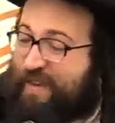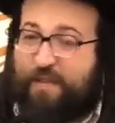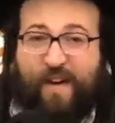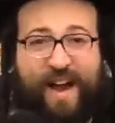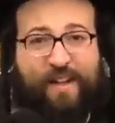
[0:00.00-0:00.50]

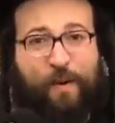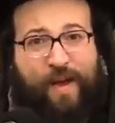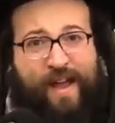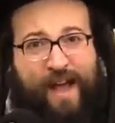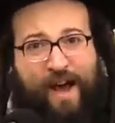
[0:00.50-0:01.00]
find a
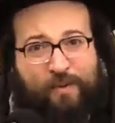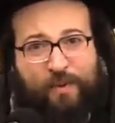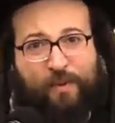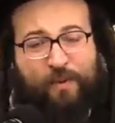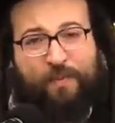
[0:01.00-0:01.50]
way how
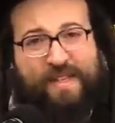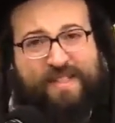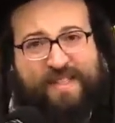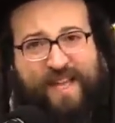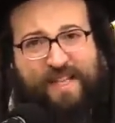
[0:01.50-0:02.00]
to be
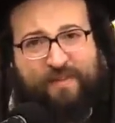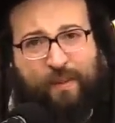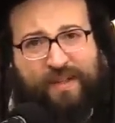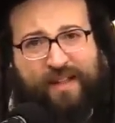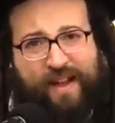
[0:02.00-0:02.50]

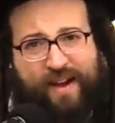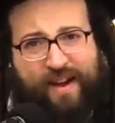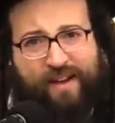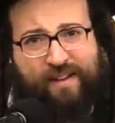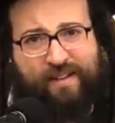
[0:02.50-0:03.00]
successful with
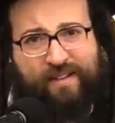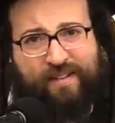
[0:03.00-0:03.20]
learning.